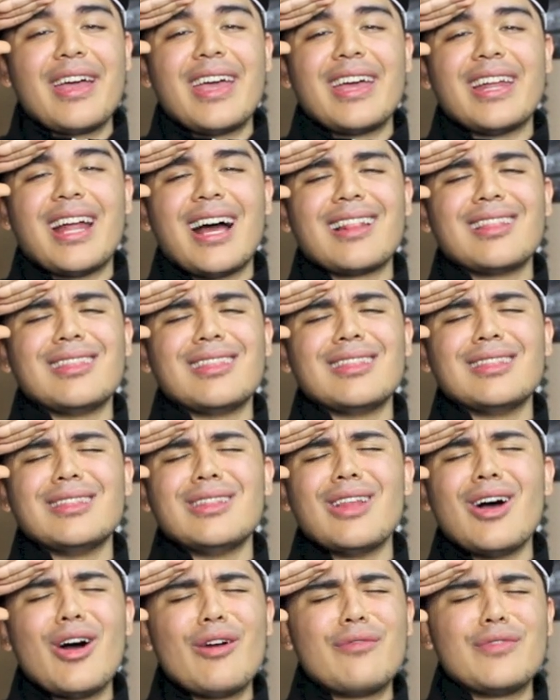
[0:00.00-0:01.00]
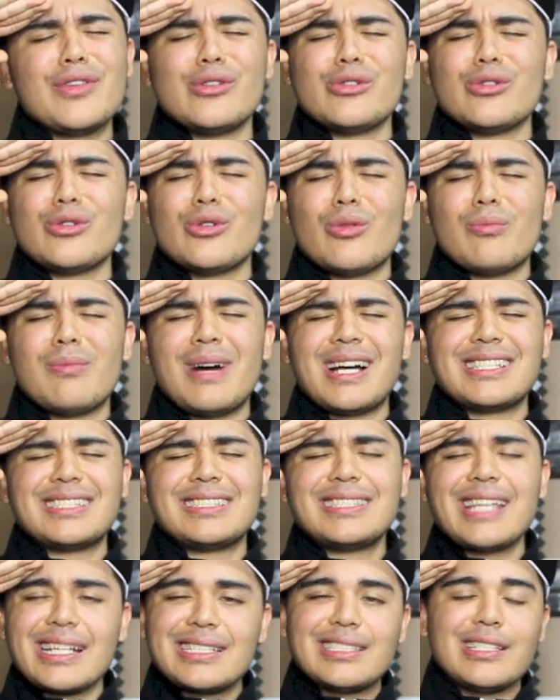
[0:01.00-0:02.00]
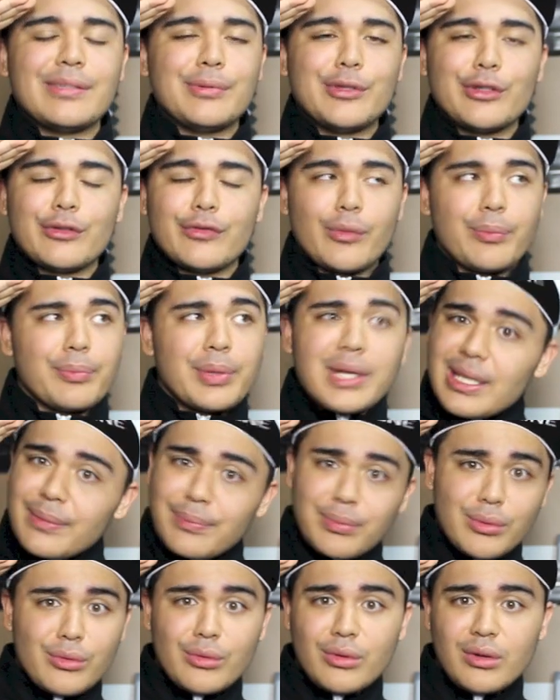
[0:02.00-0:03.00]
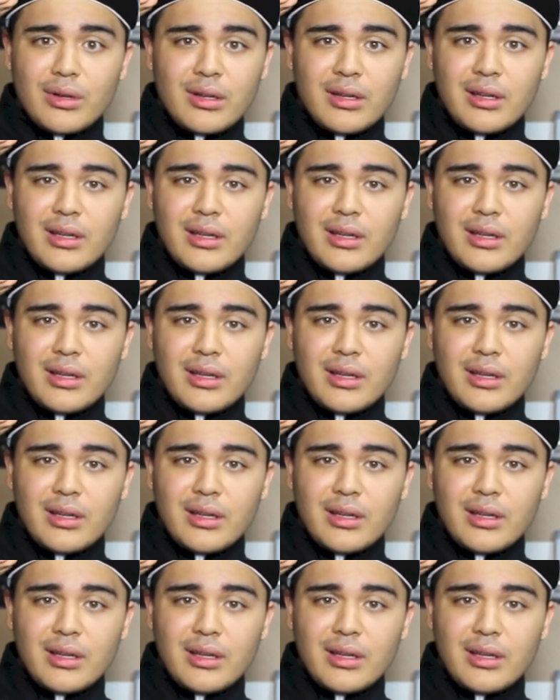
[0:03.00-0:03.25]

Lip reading: and I love you, my sexy beautiful people,